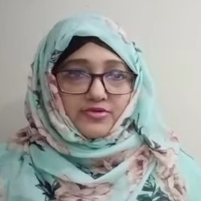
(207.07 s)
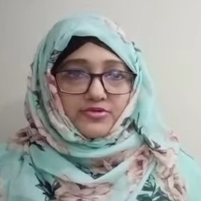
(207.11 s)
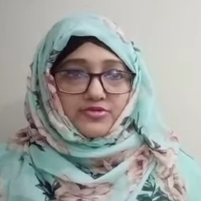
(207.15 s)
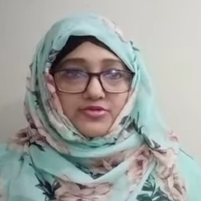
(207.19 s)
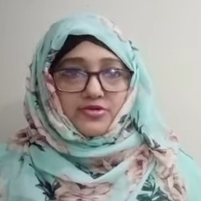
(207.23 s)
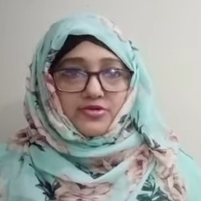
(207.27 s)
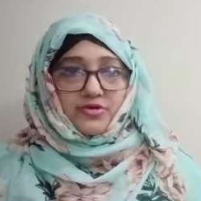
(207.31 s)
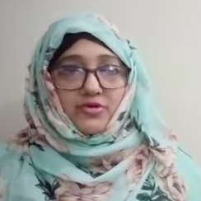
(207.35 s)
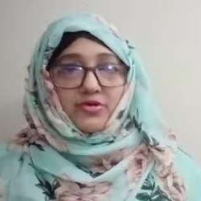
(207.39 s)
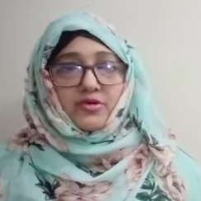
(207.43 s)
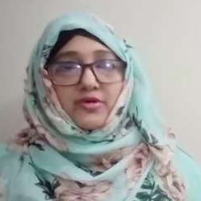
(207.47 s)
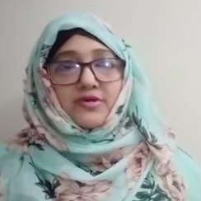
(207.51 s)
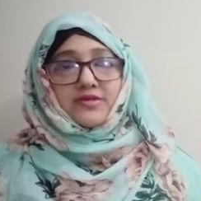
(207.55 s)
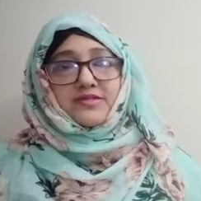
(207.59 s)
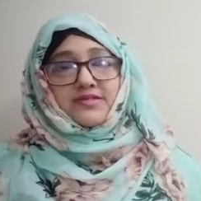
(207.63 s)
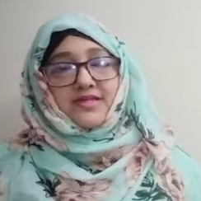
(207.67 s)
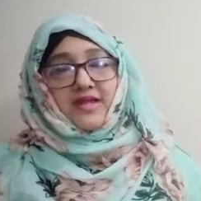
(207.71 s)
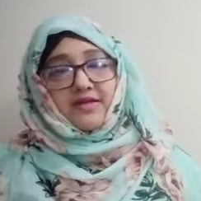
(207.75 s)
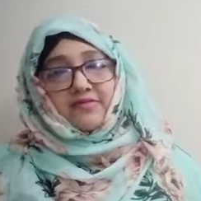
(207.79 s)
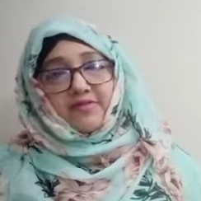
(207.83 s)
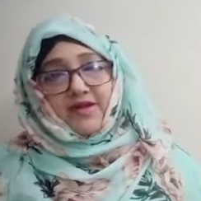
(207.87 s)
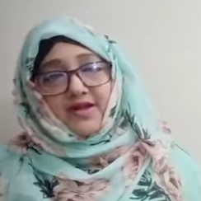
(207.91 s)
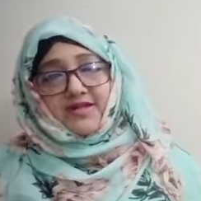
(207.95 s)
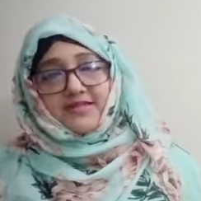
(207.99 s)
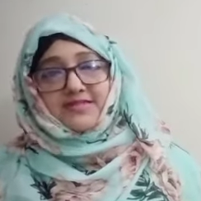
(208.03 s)
So
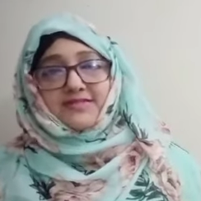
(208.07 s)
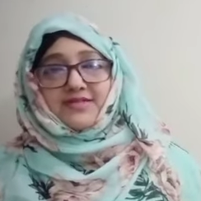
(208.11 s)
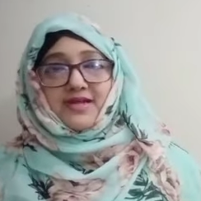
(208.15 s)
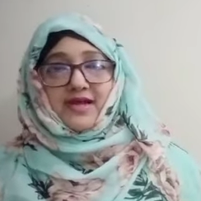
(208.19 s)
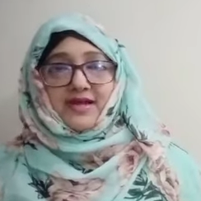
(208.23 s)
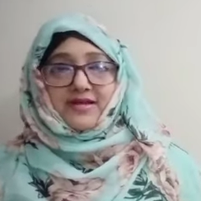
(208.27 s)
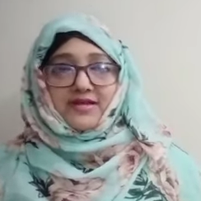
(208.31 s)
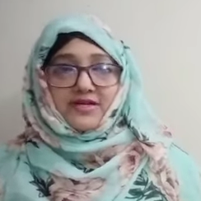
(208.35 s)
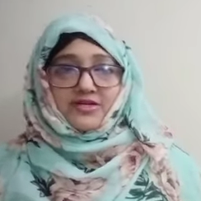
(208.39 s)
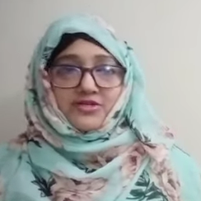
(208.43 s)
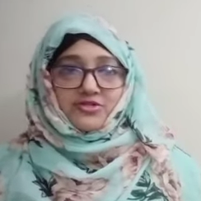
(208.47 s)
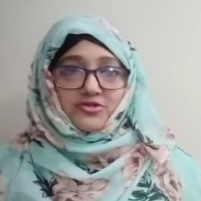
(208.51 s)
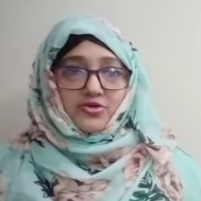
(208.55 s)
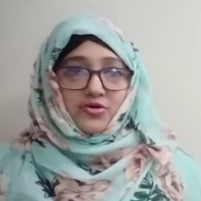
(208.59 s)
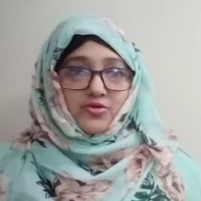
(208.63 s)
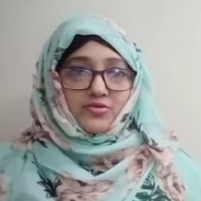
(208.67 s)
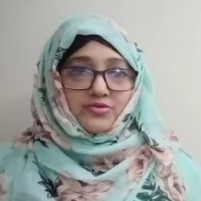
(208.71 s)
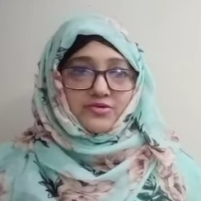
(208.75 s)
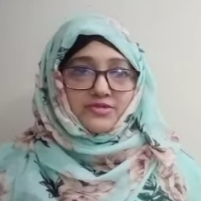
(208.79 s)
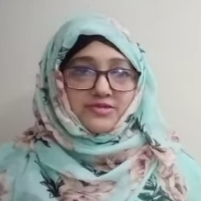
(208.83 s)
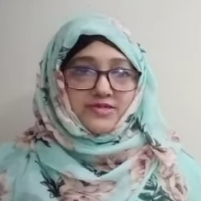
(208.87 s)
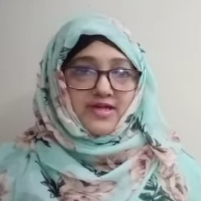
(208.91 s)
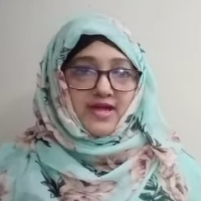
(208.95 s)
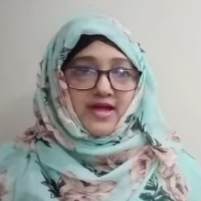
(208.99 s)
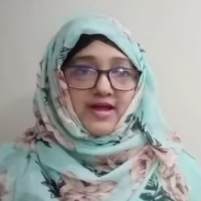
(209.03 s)
several studies
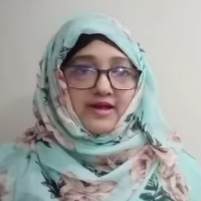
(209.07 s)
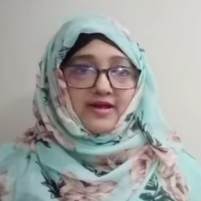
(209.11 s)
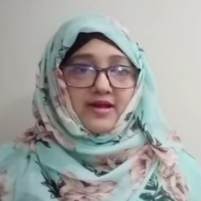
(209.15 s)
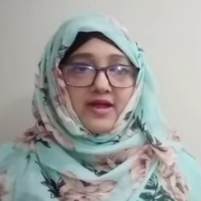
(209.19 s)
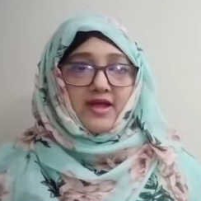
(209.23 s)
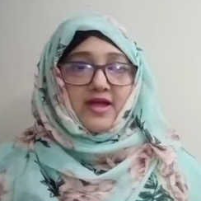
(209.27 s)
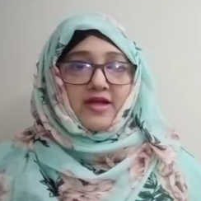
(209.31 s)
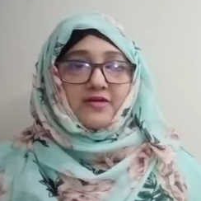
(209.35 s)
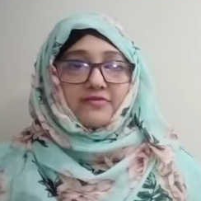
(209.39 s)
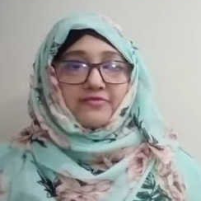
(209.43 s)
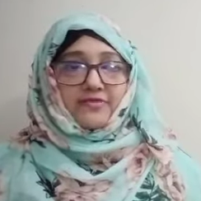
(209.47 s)
shows that